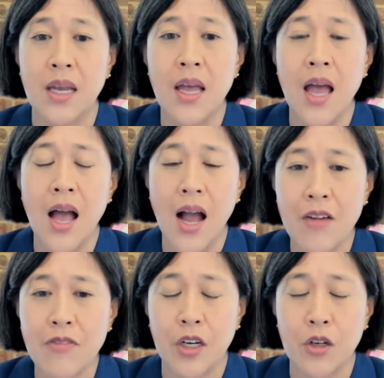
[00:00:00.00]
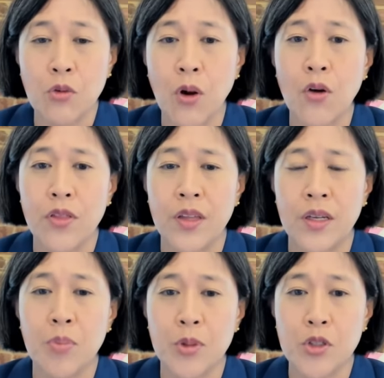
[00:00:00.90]
African Growth and
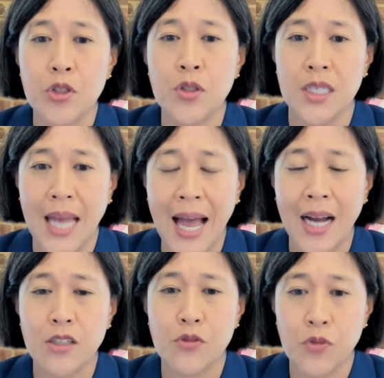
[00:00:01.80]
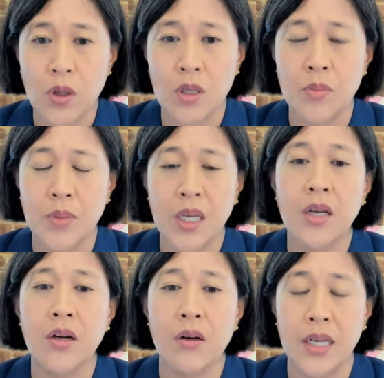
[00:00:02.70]
Opportunity Act Forum here
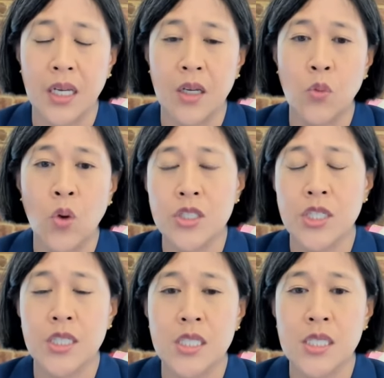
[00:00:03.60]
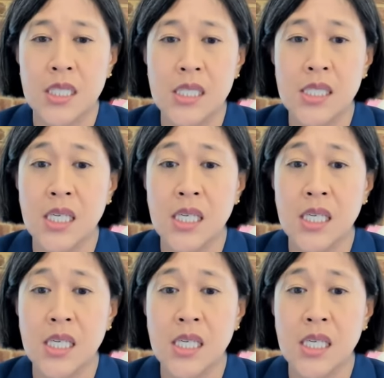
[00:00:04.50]
in Washington, D.C.